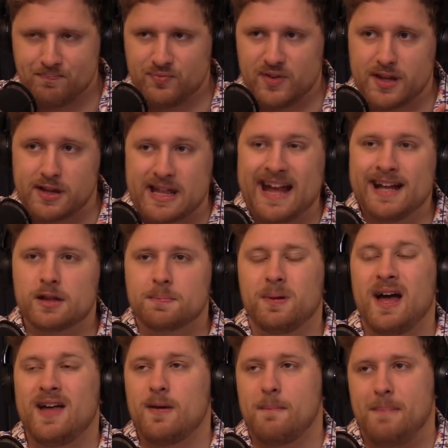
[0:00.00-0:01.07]
The Saints
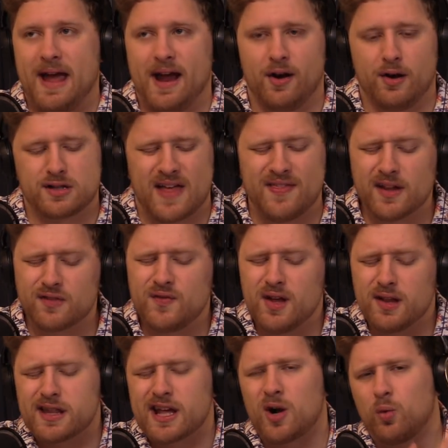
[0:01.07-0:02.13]
play the Bears. And this
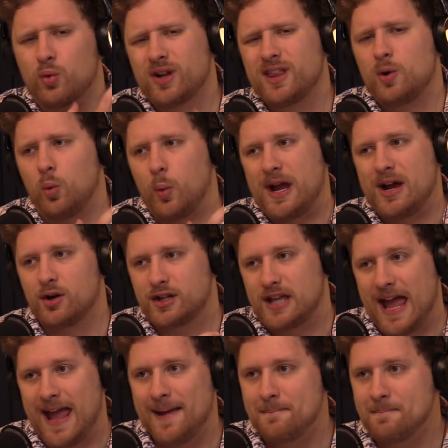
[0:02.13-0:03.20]
feels like a really weird
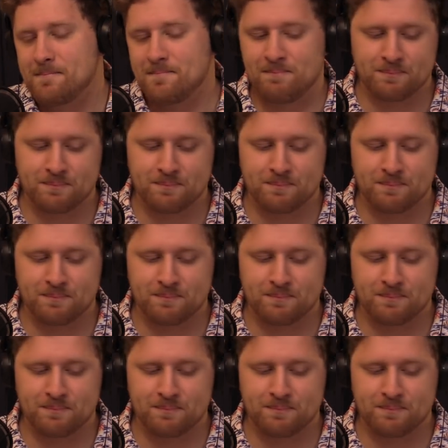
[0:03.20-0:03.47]
game